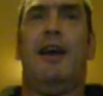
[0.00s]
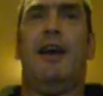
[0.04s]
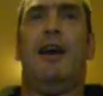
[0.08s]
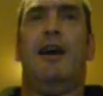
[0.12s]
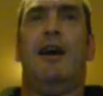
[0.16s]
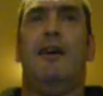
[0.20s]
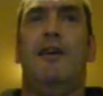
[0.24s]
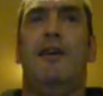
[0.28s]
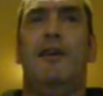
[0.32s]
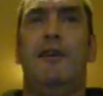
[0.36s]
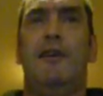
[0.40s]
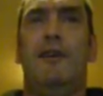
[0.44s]

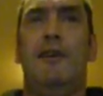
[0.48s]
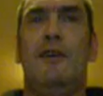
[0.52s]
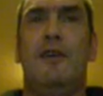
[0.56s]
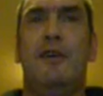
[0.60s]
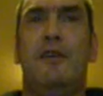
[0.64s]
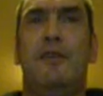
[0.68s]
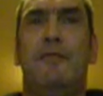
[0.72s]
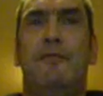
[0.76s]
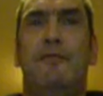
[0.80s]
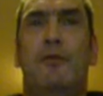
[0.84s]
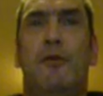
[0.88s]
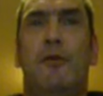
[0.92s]
uh,
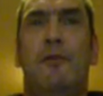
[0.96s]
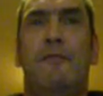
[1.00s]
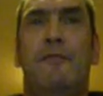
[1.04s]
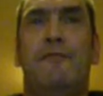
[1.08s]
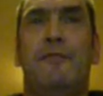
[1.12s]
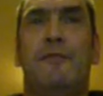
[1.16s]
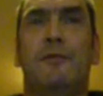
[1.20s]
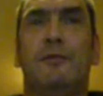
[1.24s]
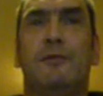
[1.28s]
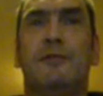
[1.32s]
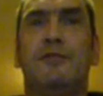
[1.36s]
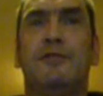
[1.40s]
Four
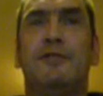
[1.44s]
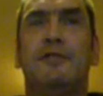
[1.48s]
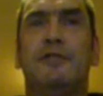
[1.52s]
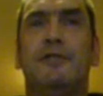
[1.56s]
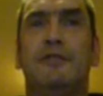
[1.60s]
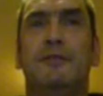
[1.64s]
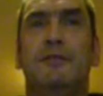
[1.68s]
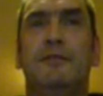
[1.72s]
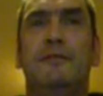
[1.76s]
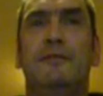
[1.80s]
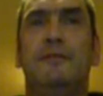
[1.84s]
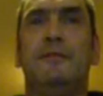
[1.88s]
Full
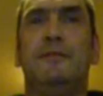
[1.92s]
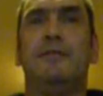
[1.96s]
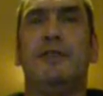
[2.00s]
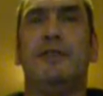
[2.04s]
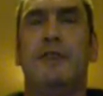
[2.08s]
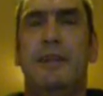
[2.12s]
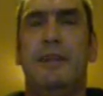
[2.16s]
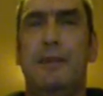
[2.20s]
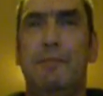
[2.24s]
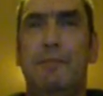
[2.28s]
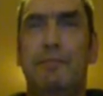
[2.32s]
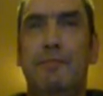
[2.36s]

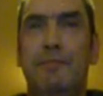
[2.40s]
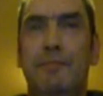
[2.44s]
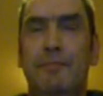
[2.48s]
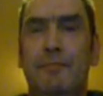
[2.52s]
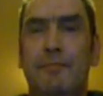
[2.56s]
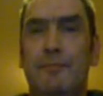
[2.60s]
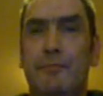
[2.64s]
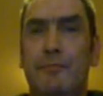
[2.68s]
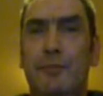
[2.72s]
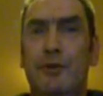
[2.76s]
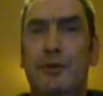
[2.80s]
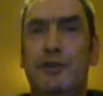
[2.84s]
Team,
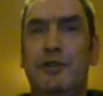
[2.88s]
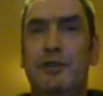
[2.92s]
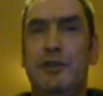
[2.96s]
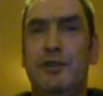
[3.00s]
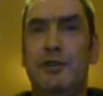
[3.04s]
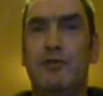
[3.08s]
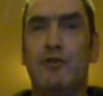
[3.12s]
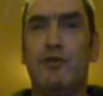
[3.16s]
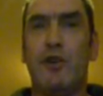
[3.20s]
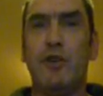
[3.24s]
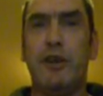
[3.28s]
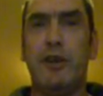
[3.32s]
which is
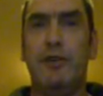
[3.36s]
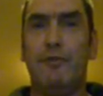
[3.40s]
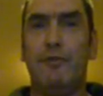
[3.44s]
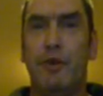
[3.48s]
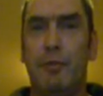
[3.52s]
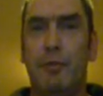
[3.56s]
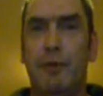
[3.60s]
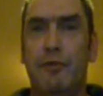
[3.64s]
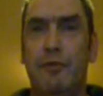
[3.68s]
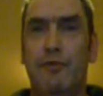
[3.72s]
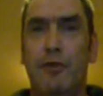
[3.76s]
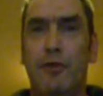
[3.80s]
Rockin'
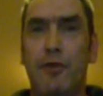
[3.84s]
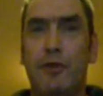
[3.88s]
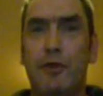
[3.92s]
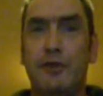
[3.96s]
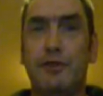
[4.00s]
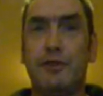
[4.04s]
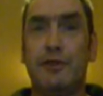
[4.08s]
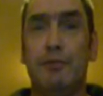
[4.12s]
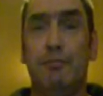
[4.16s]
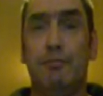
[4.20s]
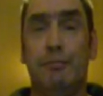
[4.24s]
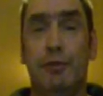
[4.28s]
Robin
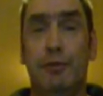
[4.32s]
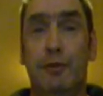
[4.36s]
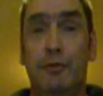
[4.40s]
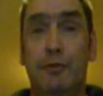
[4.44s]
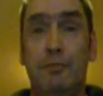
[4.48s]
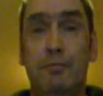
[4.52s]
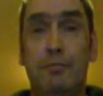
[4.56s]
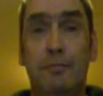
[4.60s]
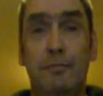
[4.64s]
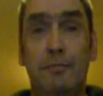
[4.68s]
Rocks and Boom.